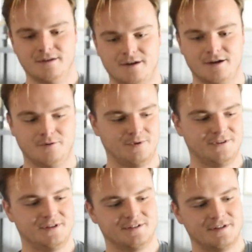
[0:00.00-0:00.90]

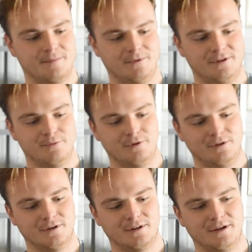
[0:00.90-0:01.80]
what the assembly
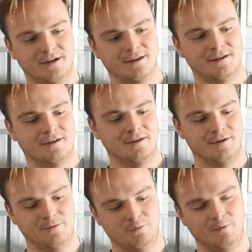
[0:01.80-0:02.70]
will look like
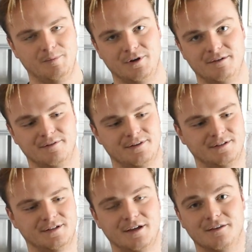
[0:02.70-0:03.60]
when we put
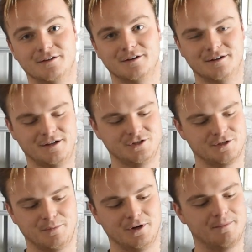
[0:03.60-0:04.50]
everything together and
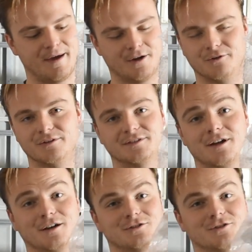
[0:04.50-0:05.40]
just put it back on the
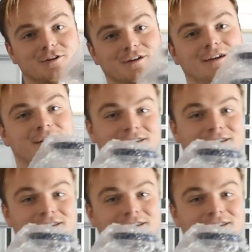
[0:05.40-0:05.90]
stock strut.